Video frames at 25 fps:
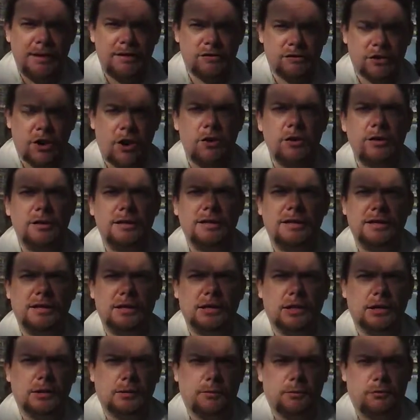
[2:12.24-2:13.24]
It's
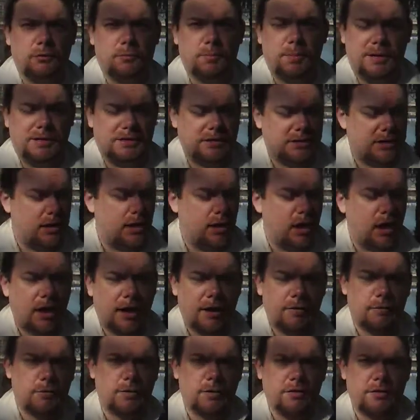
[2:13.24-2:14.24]
currently in closed beta.
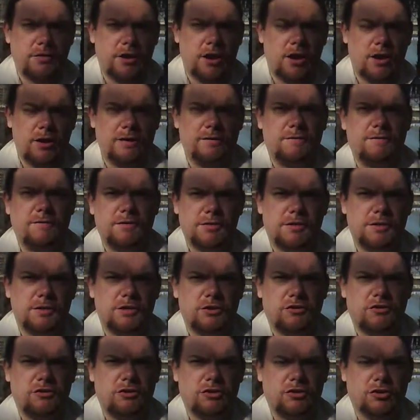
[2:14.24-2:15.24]
I have one of the early
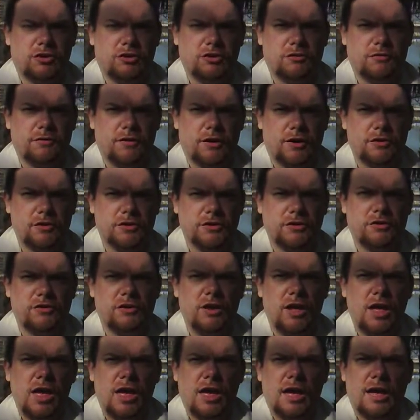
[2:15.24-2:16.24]
5th edition touch
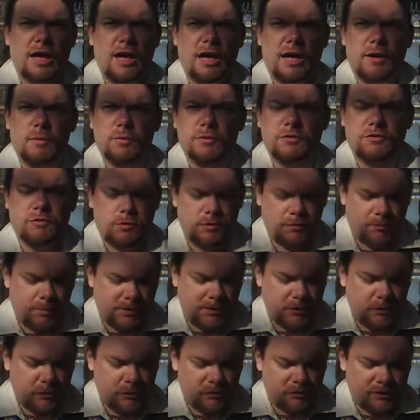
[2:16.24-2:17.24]
versions, which
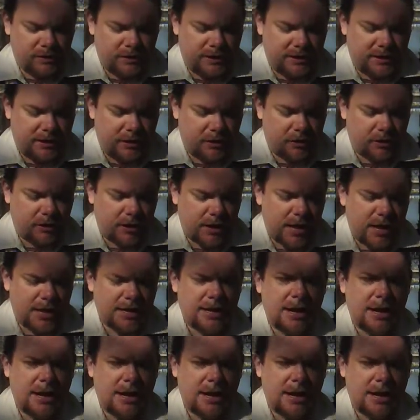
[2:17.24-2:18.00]
we've been using here.